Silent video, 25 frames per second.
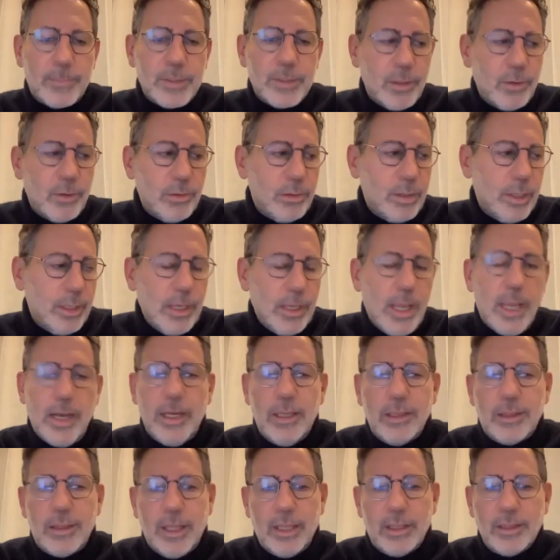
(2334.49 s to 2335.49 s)
So I think
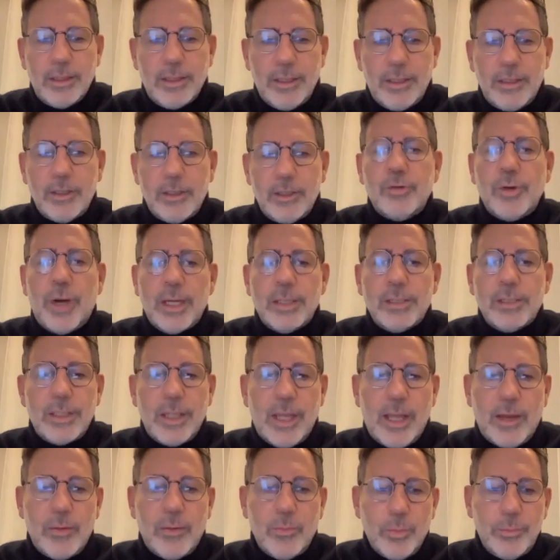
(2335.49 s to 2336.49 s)
anything that addressed
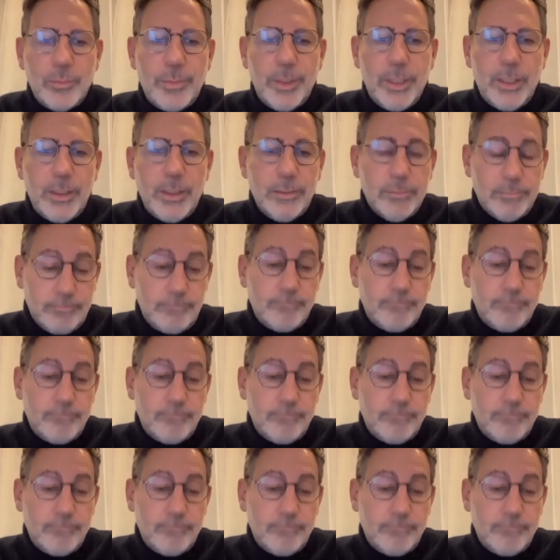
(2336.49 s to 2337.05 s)
that would be,